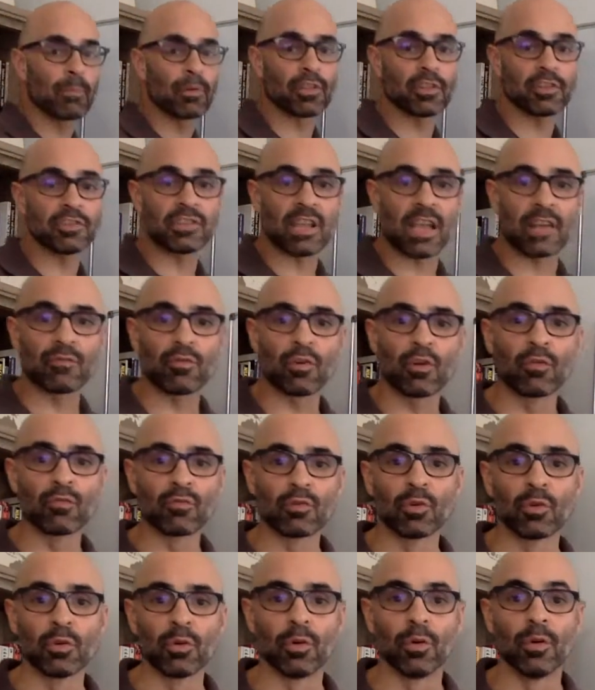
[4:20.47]
the general
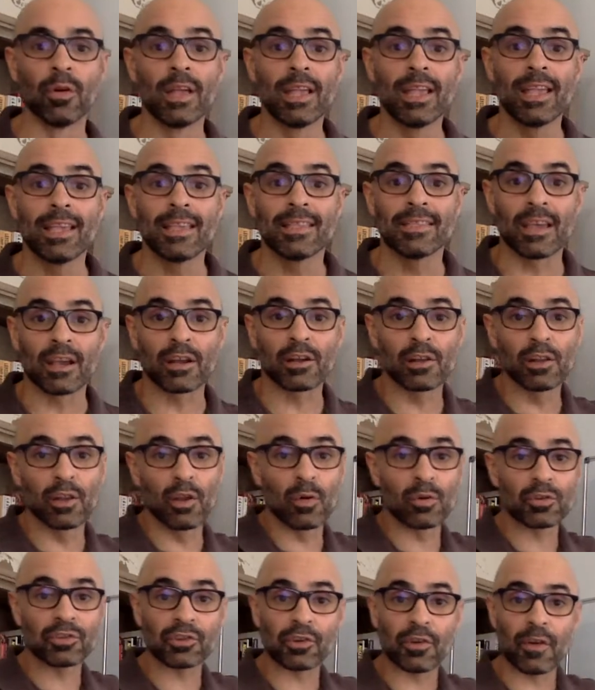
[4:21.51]
rule. The
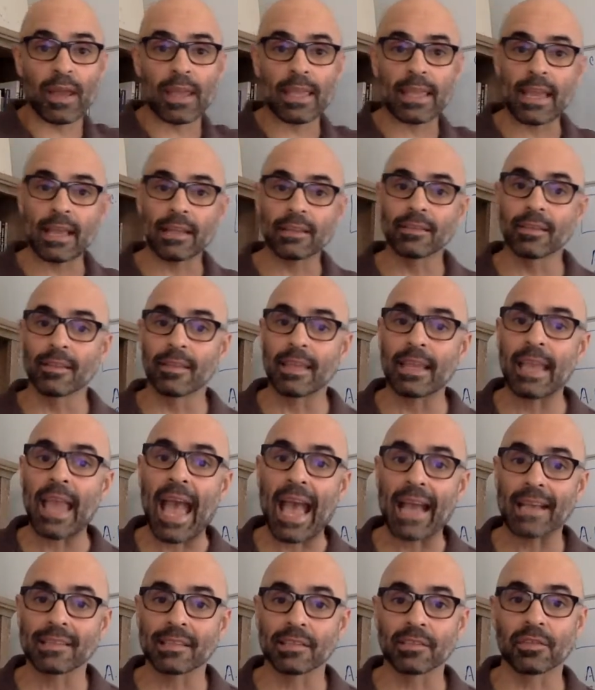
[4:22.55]
closer I get to the
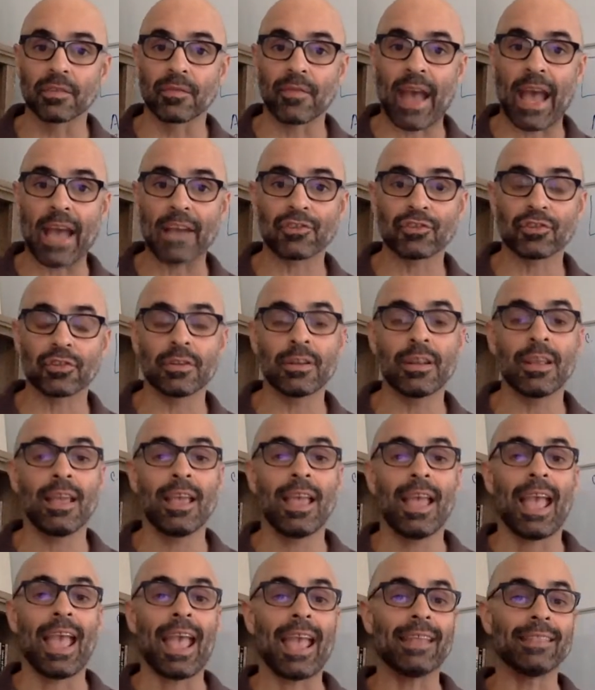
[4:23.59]
axis of action
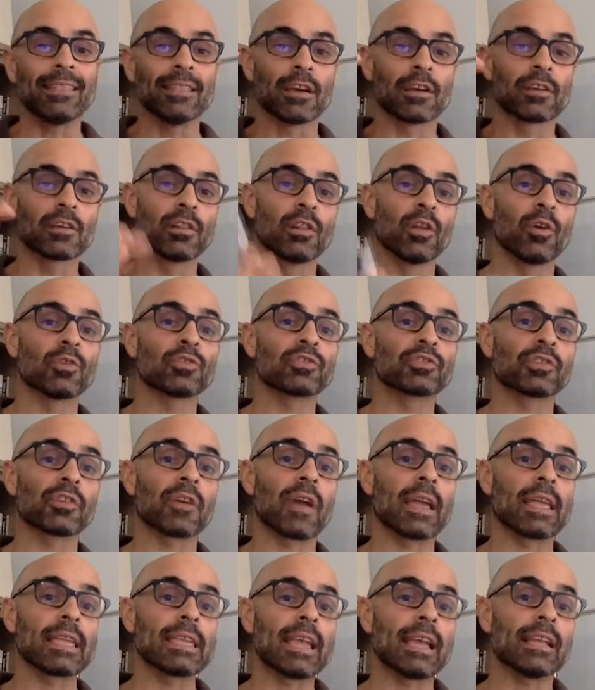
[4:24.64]
and the closer
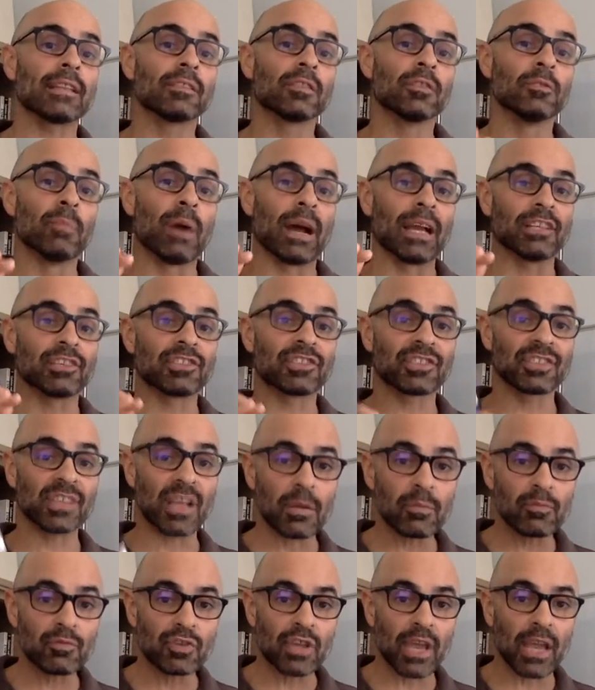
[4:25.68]
I get to my
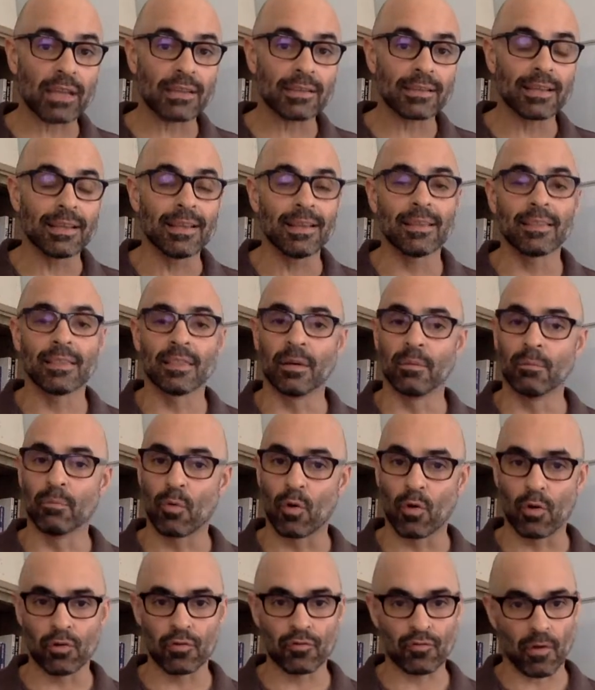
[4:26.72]
subject, the
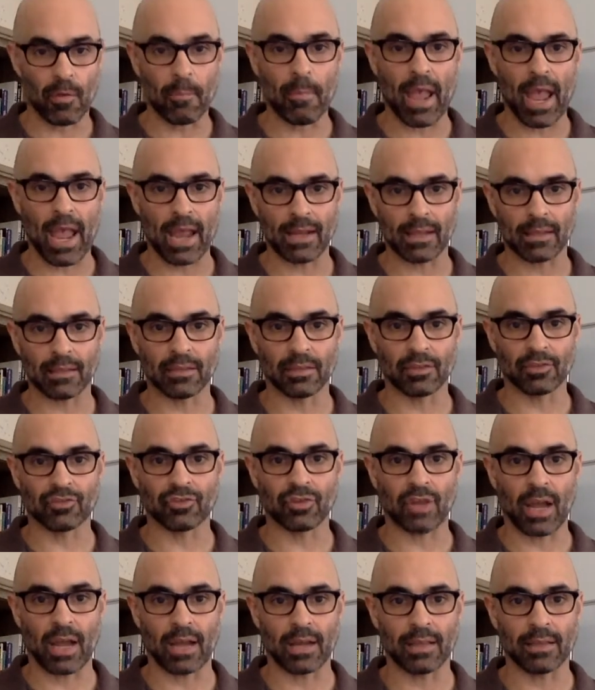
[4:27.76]
more dramatic the
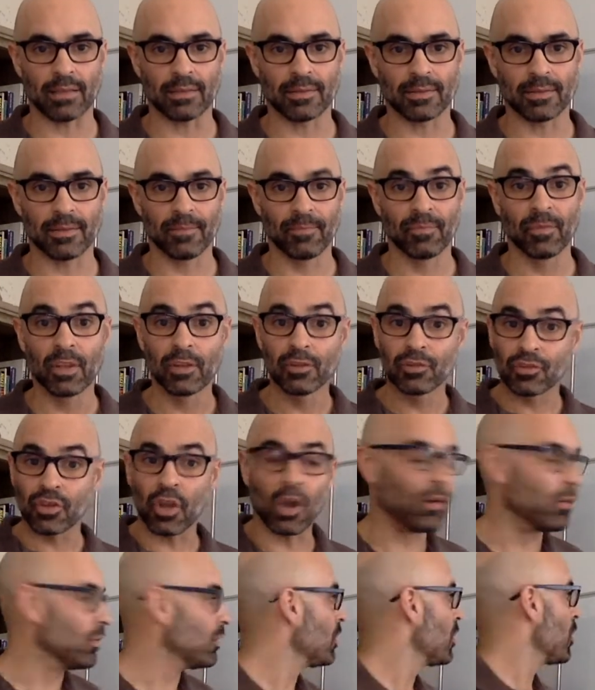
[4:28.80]
shot is.
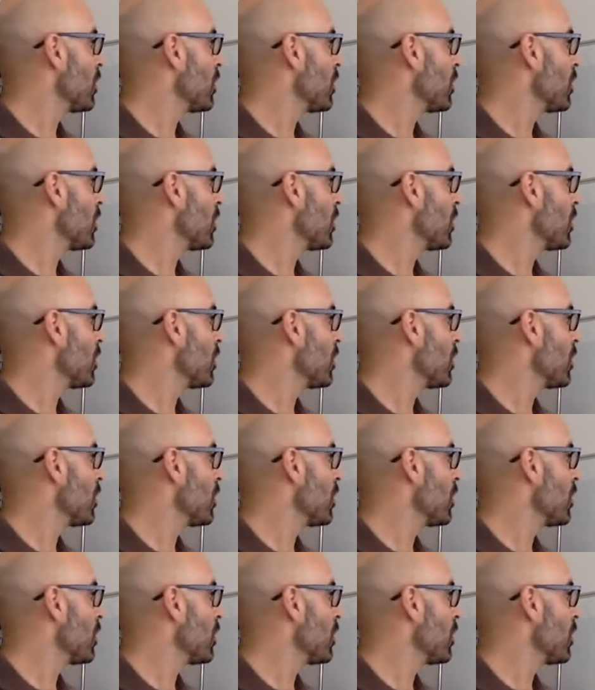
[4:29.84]
So,